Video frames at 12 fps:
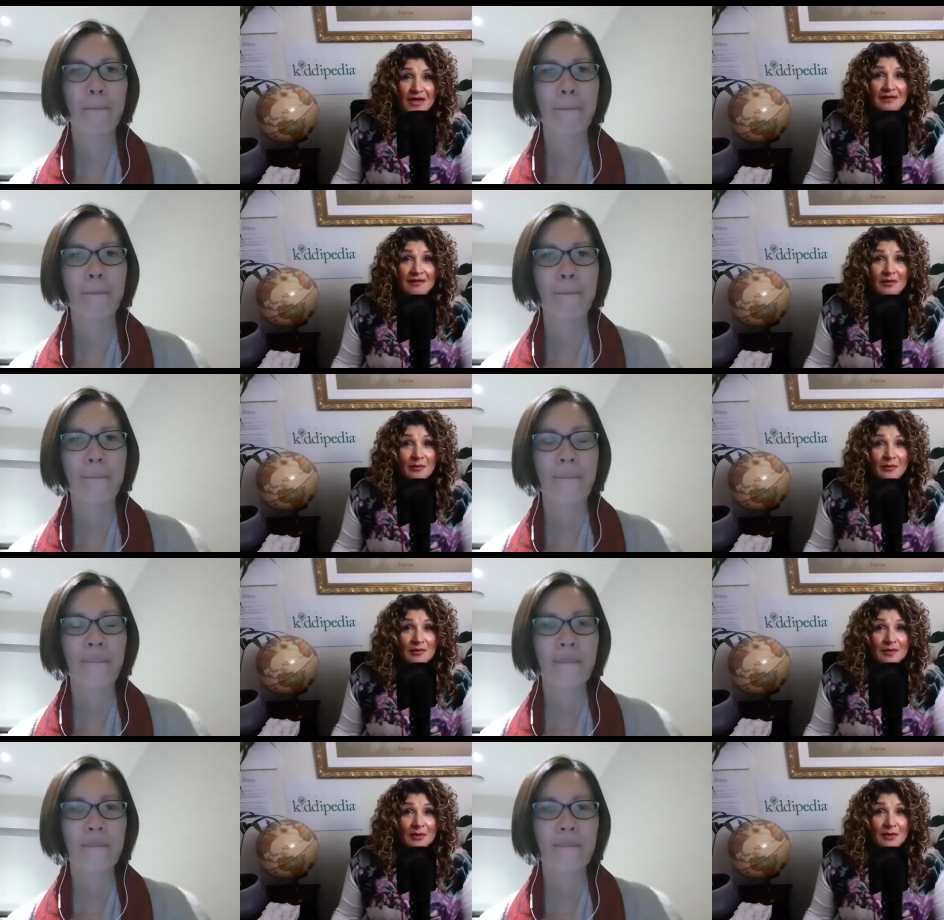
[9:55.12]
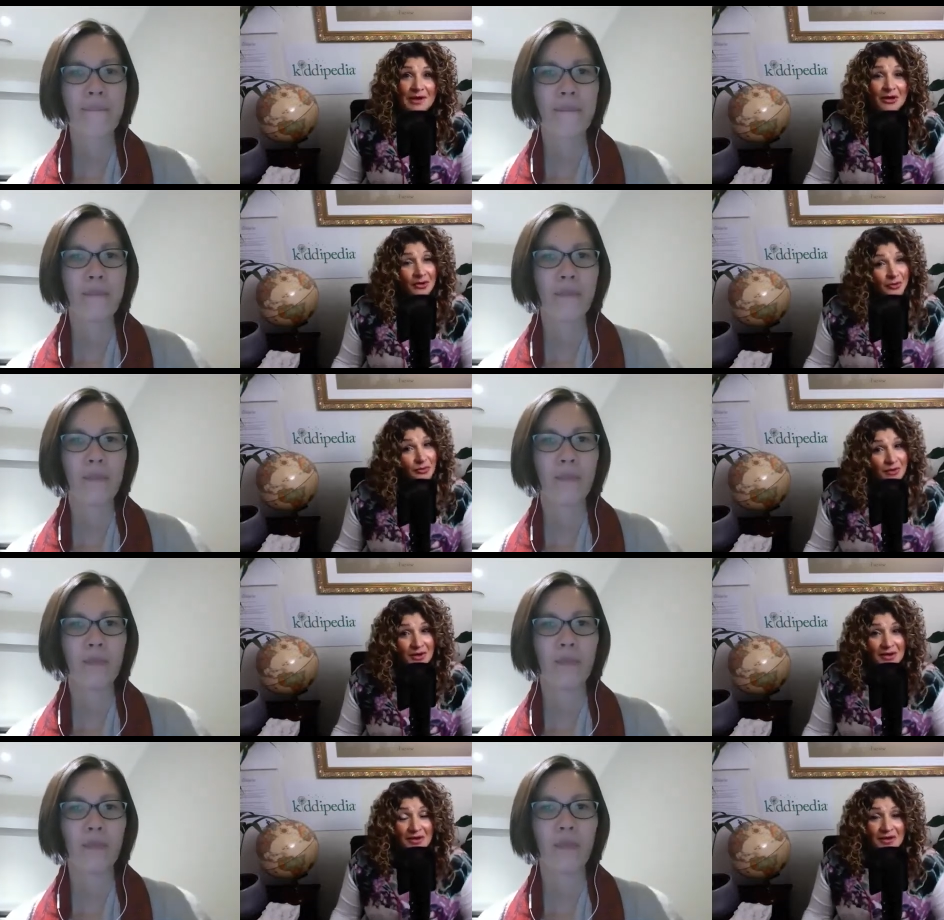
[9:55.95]
Speaker 1: and libido.
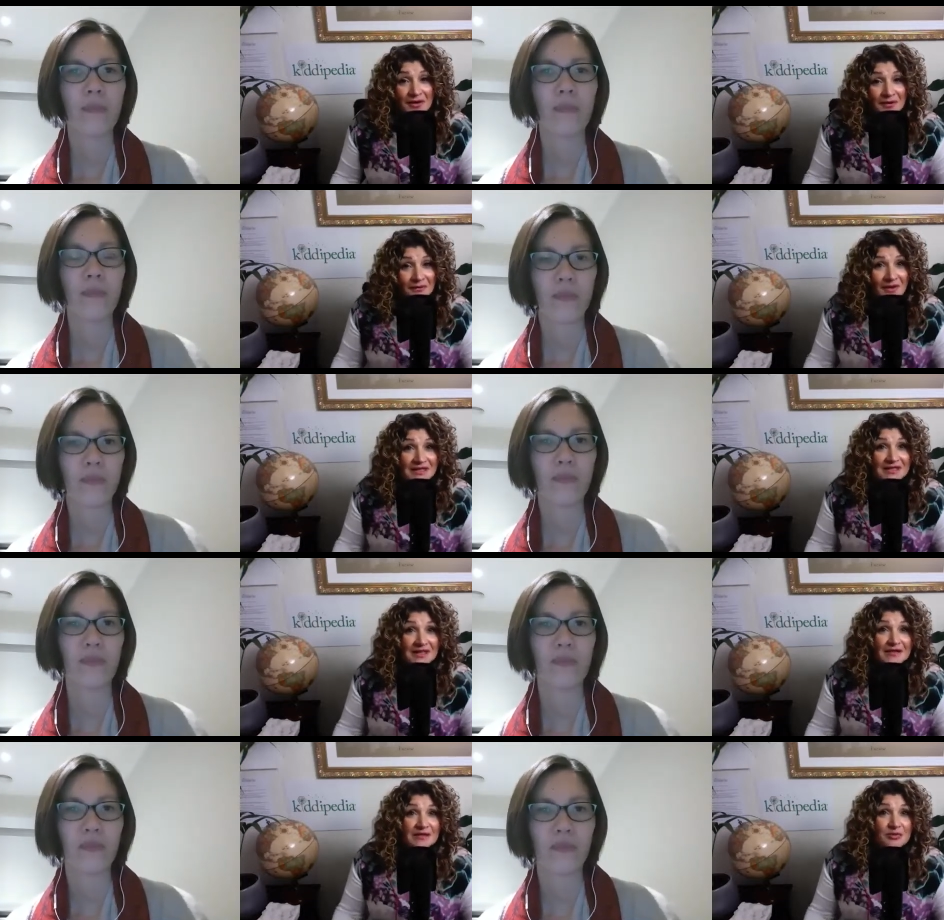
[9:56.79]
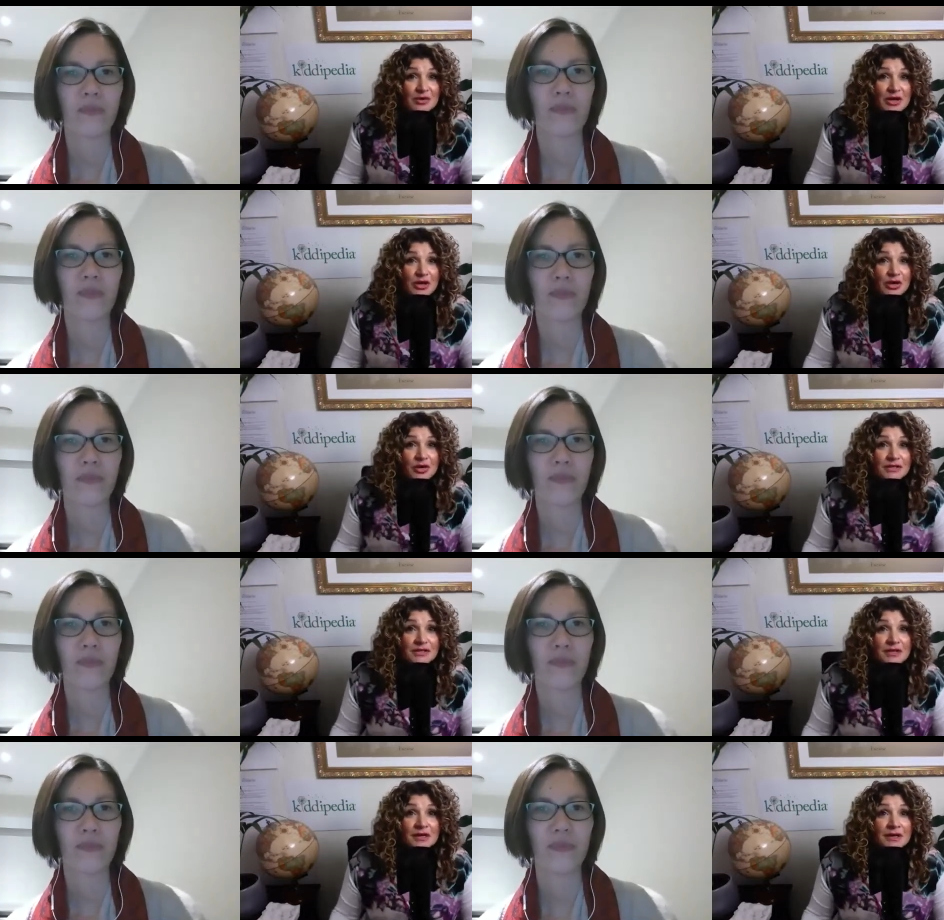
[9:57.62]
That sounds pretty
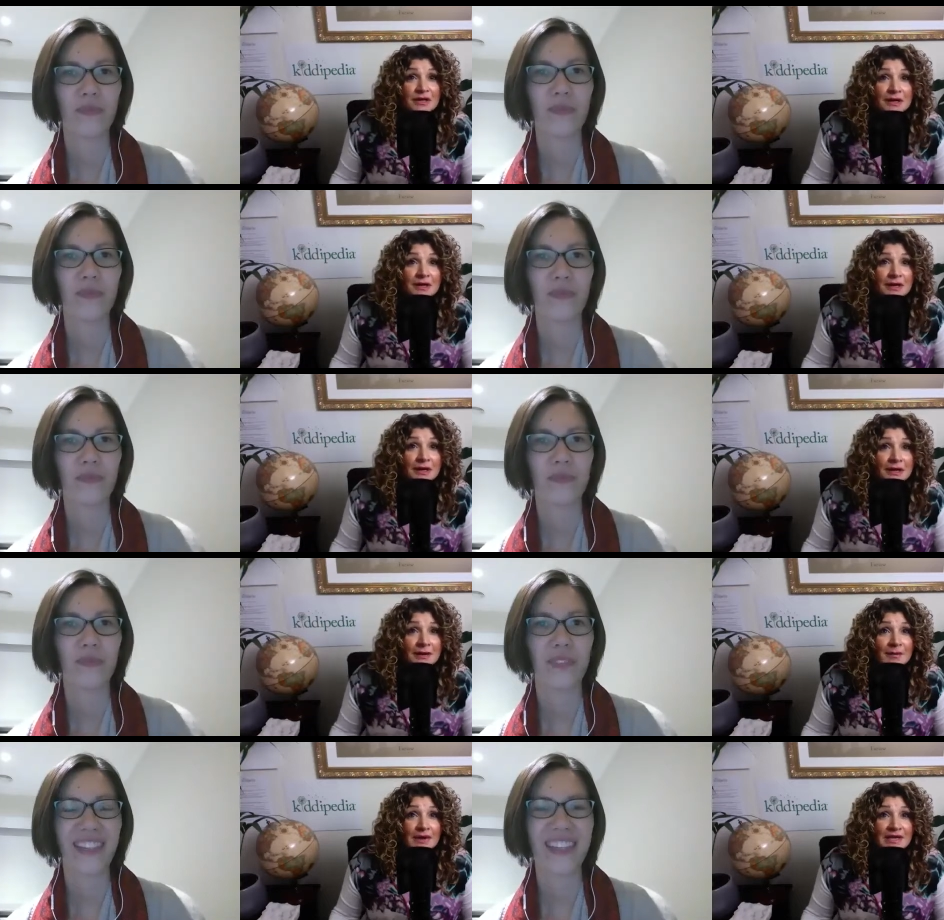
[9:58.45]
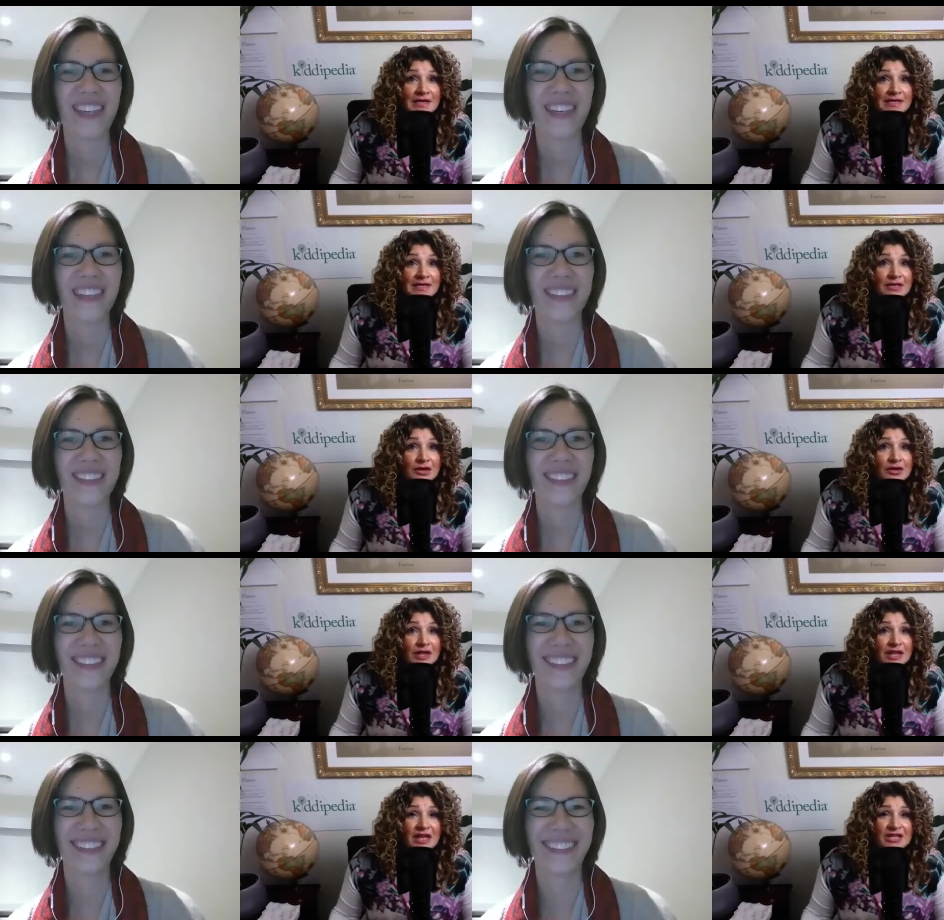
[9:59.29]
good. Um, I yes. didn't know
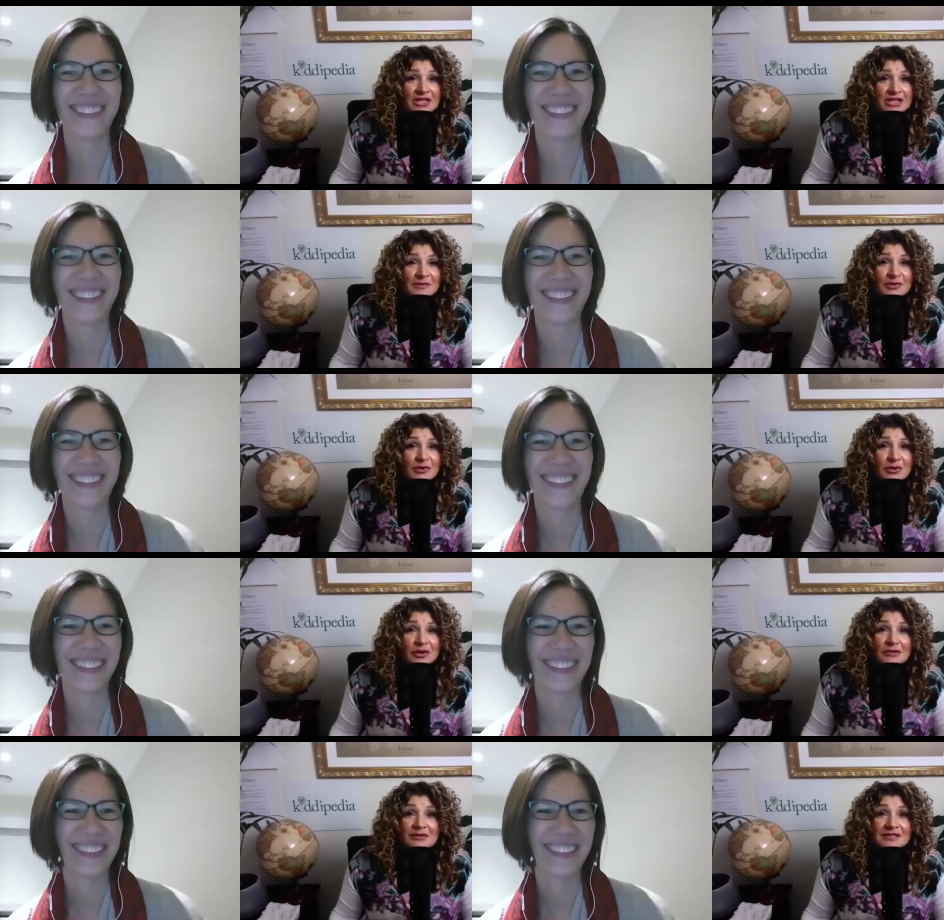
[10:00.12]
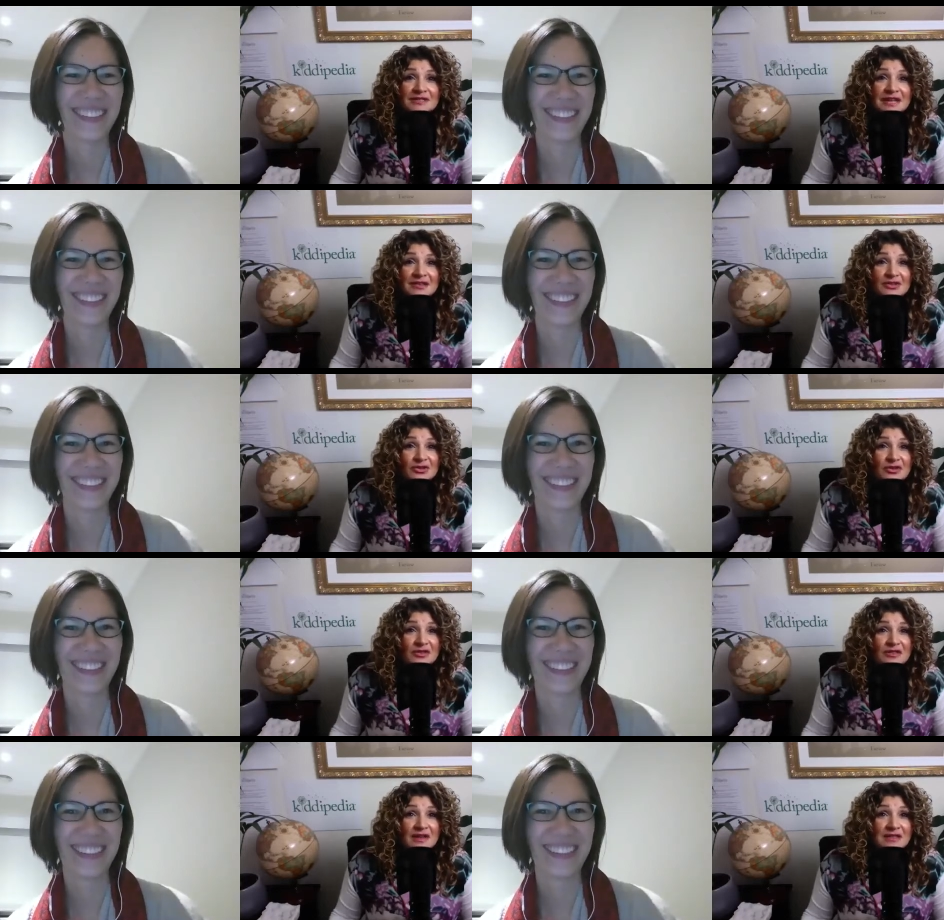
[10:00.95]
you could get jasmine oil. To tell you the
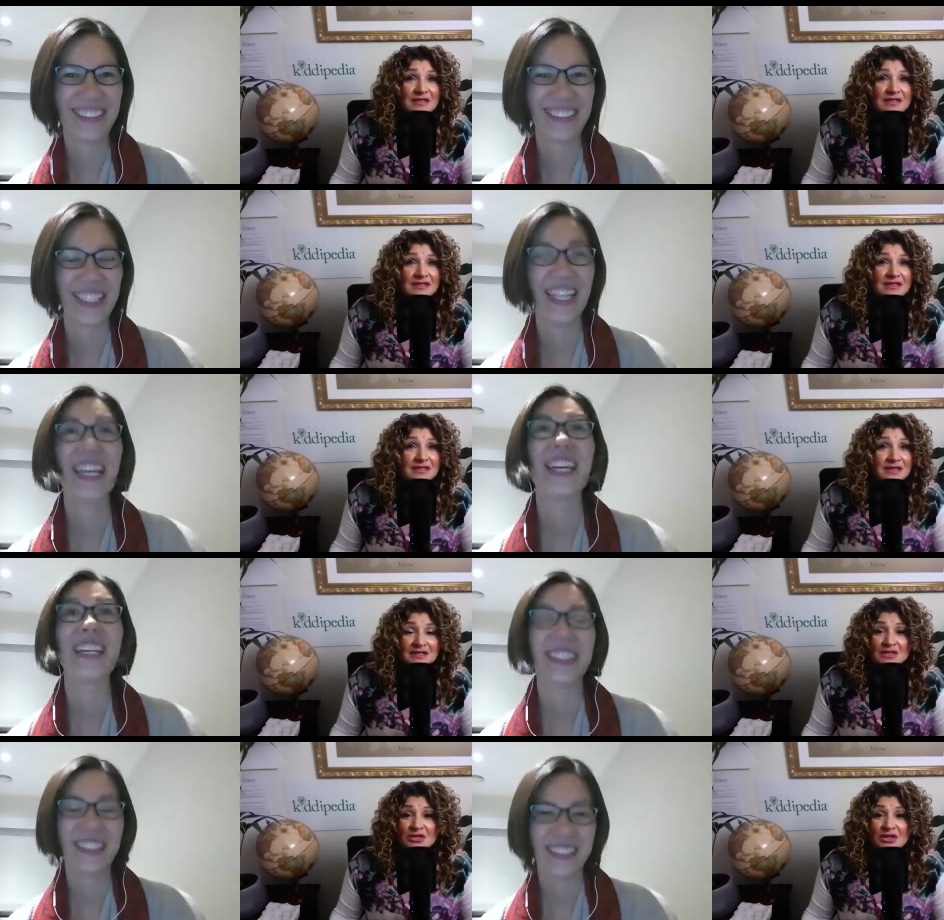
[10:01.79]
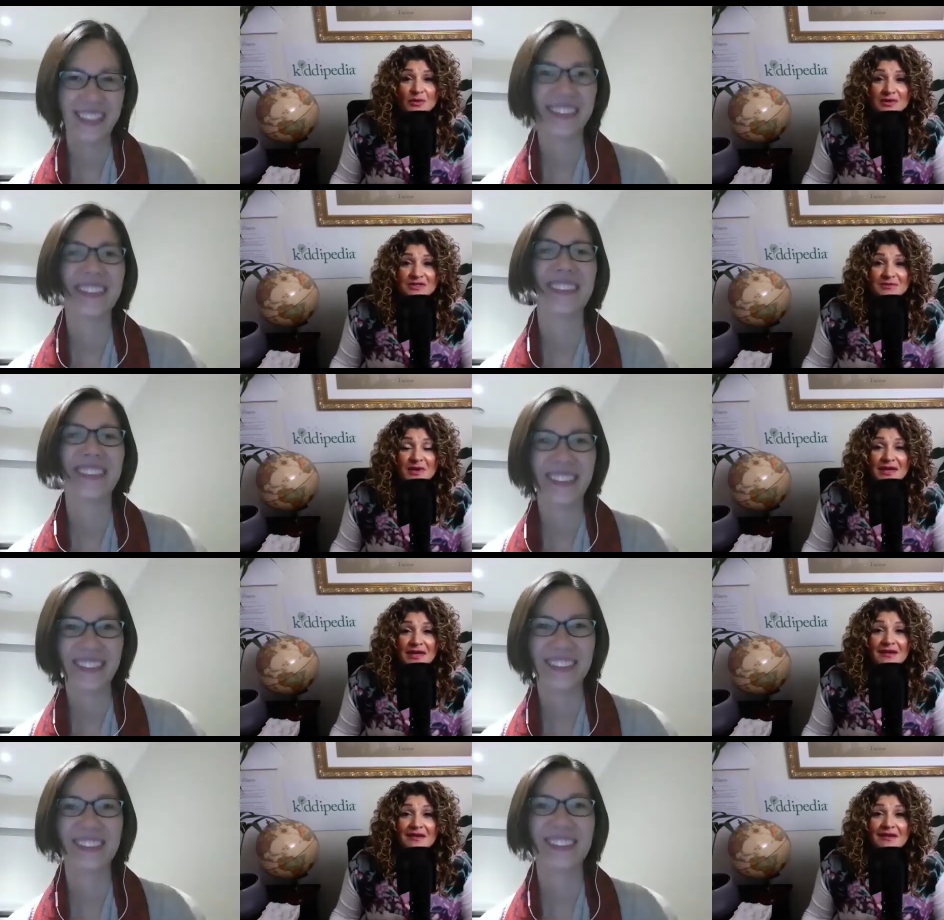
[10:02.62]
truth, that's that's a new one to
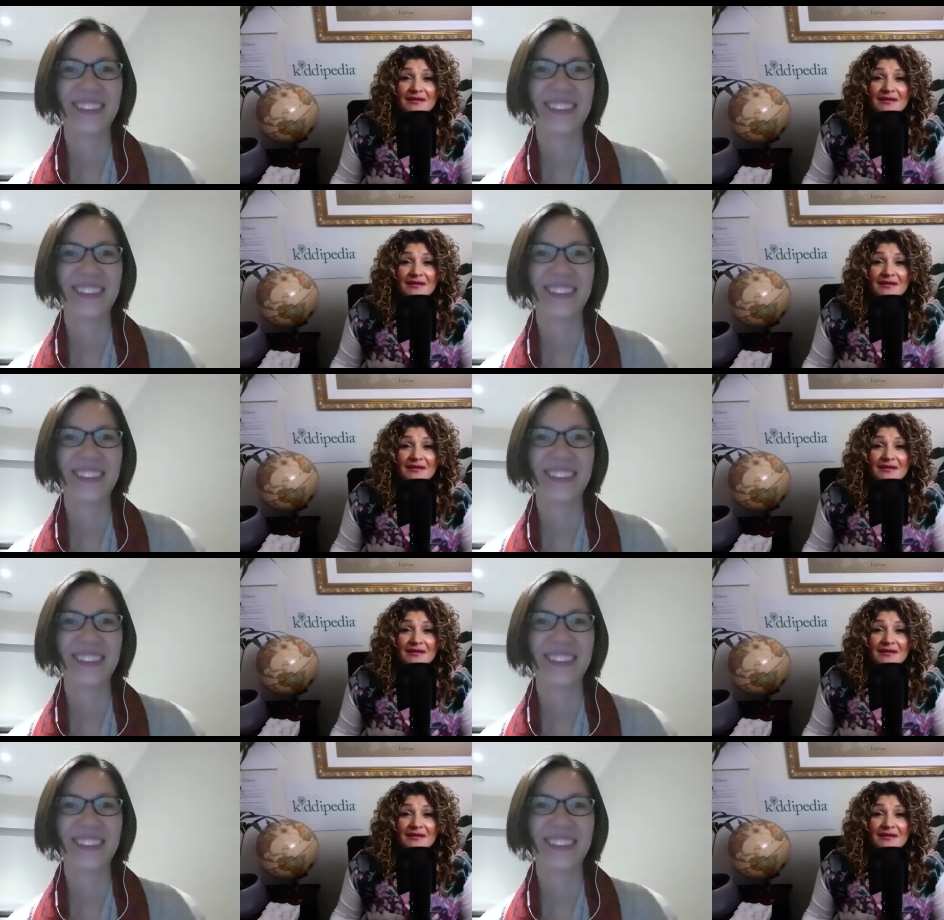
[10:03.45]
me.